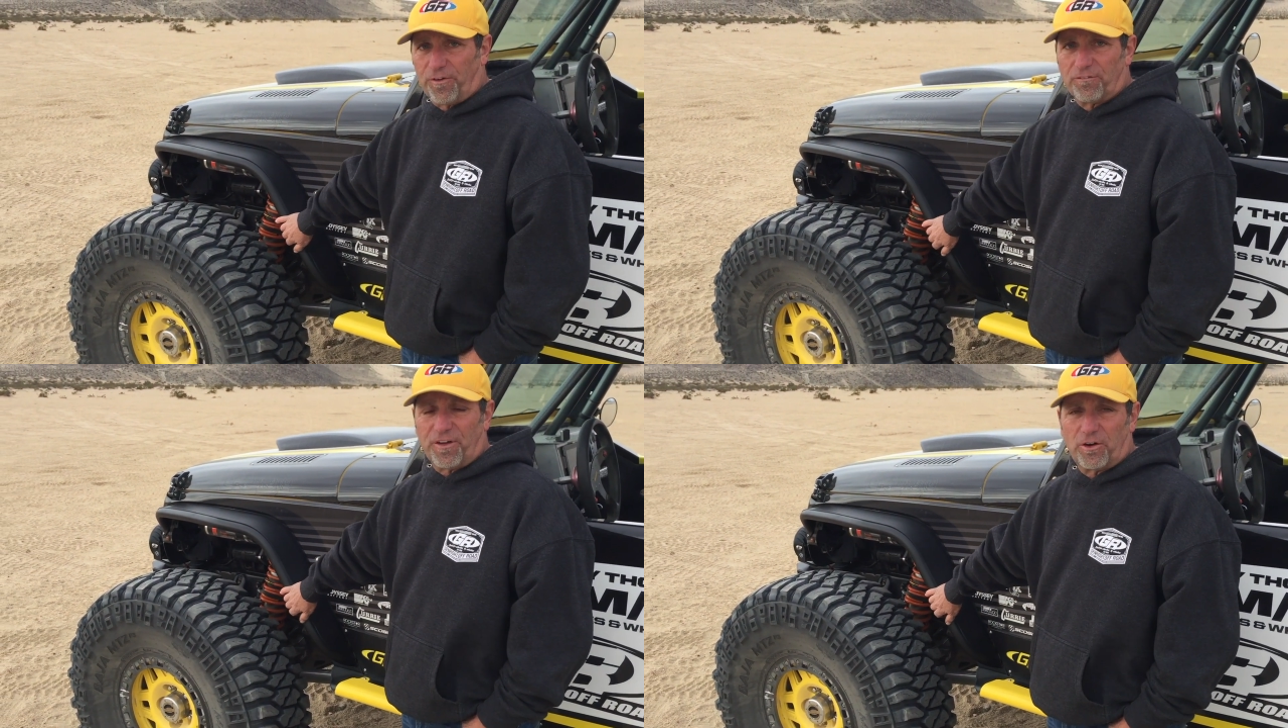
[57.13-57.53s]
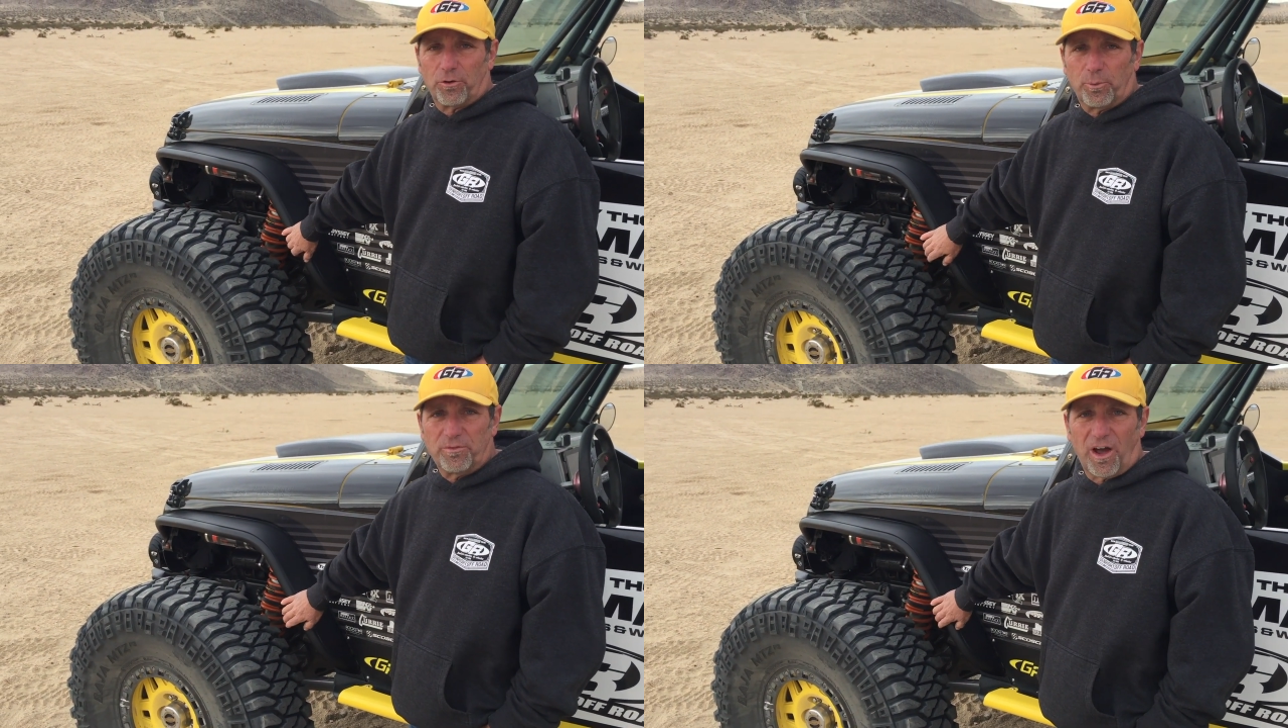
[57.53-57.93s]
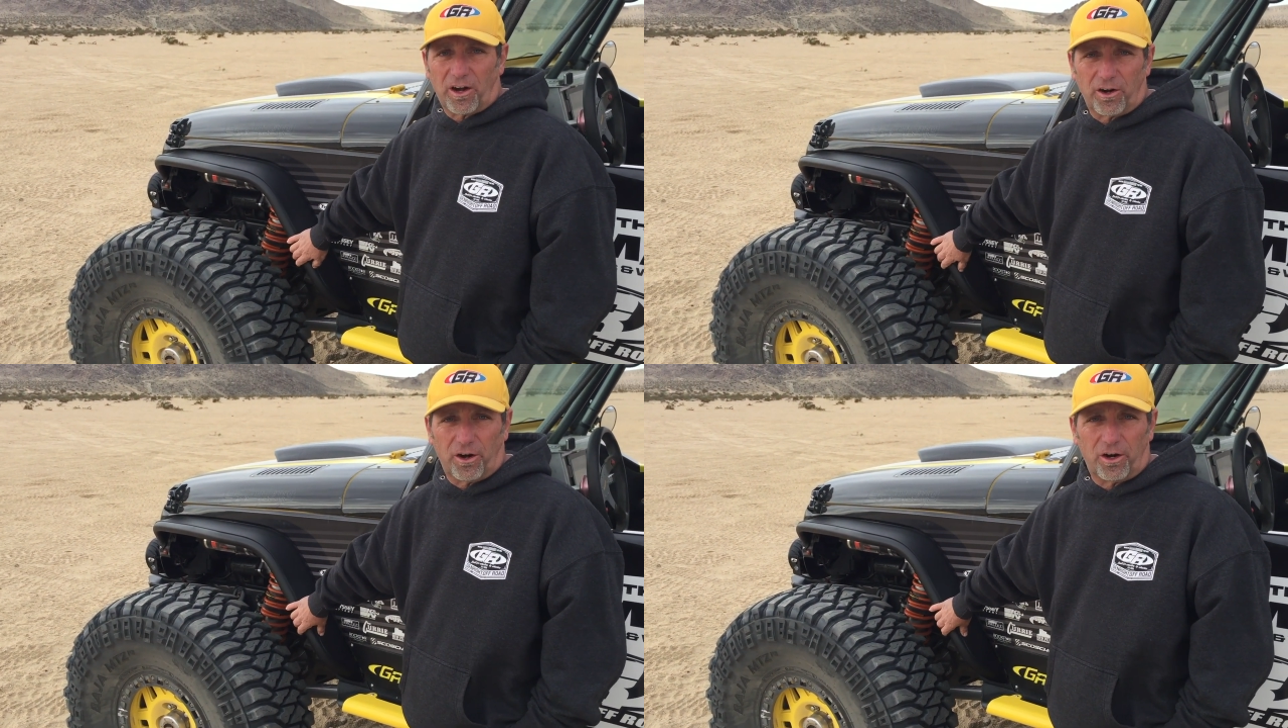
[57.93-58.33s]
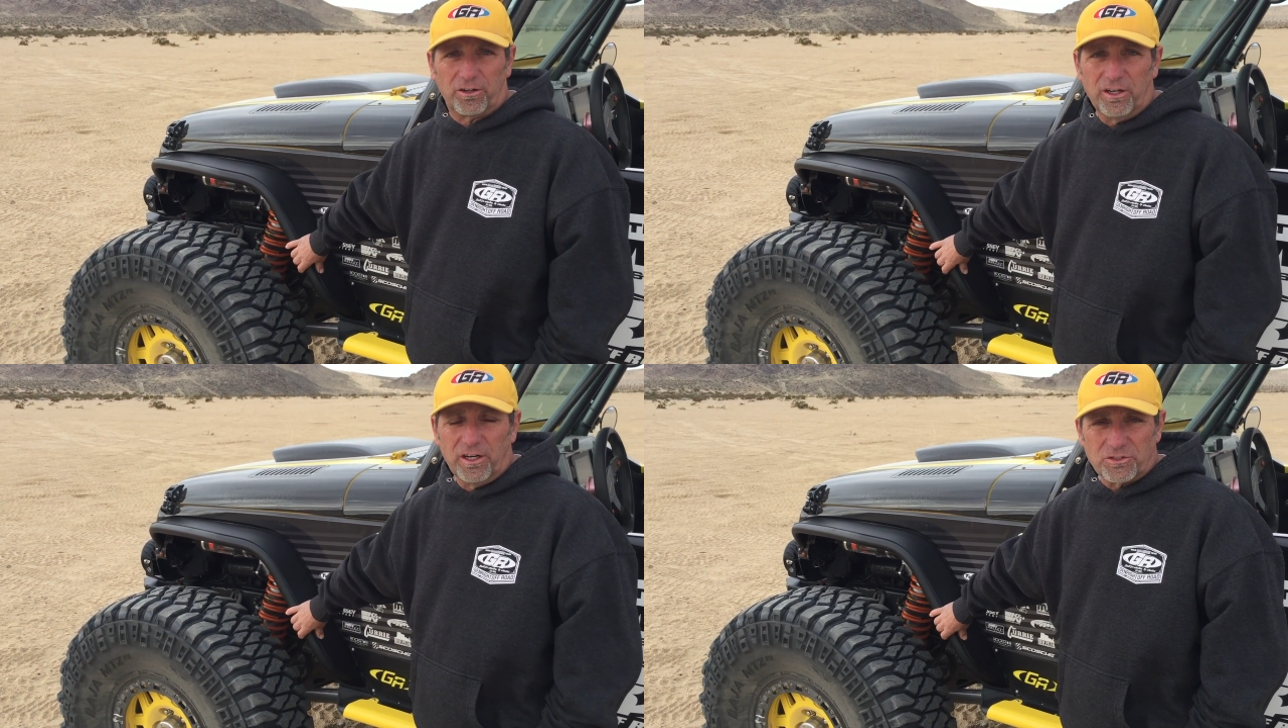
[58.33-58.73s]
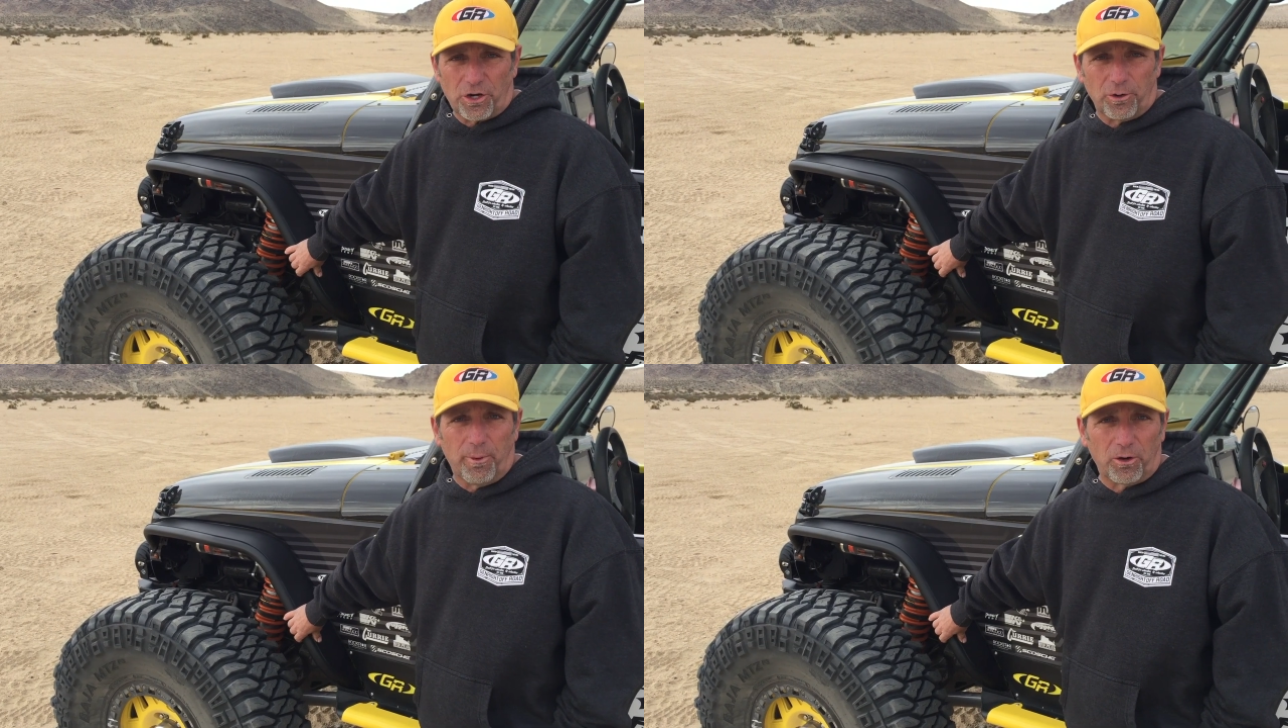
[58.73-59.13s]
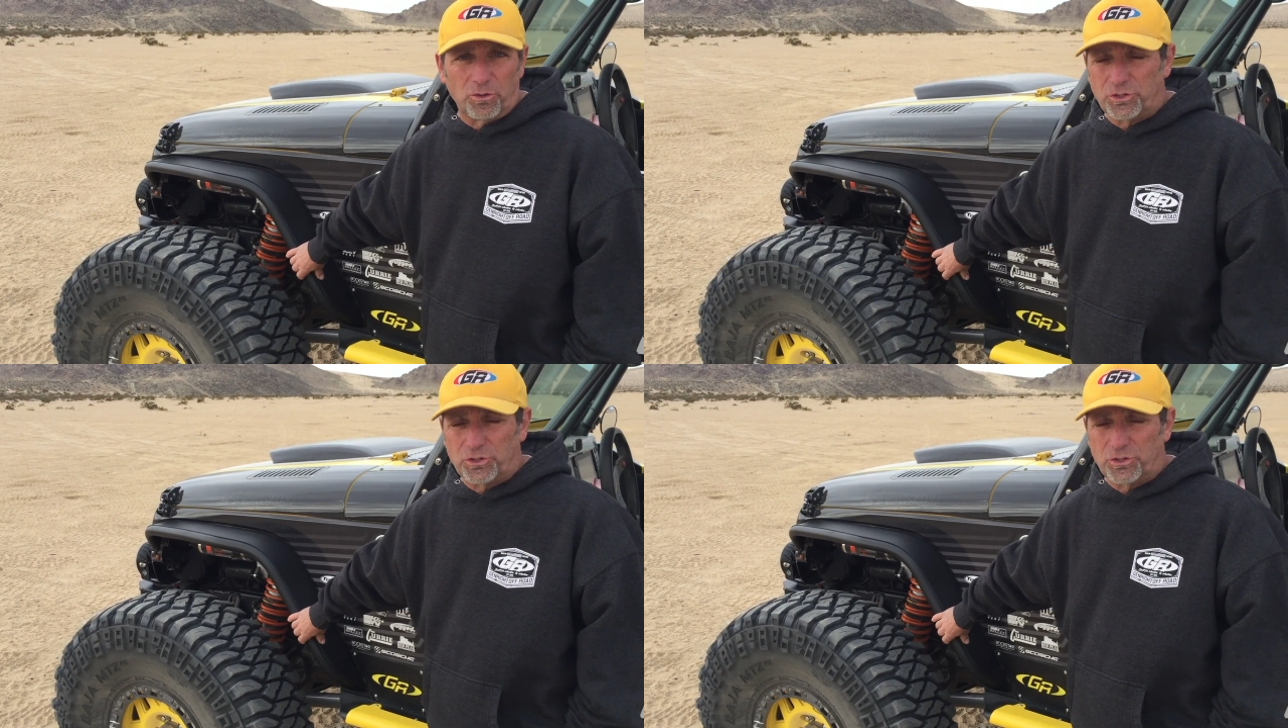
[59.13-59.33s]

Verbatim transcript: front fender that we've got on our Terramoto